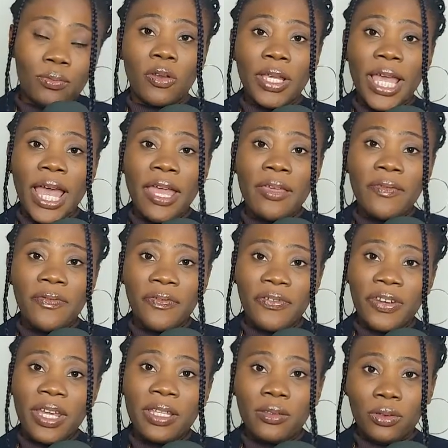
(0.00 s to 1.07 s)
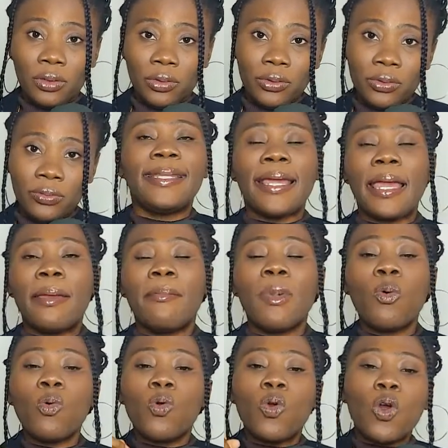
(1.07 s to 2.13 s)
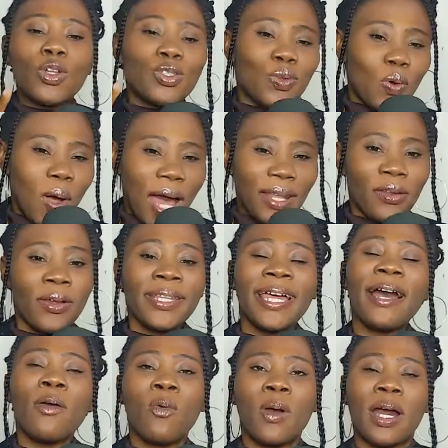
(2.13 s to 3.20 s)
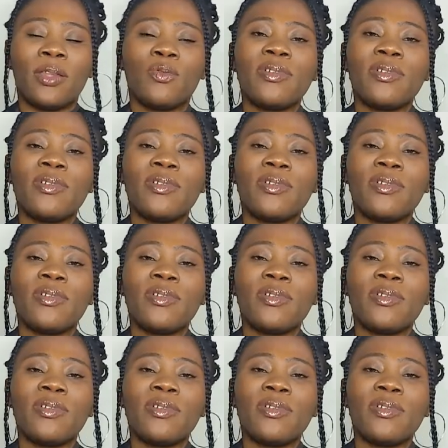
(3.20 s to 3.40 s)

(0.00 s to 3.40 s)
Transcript: Okay? Freddo. Then we will go to another one,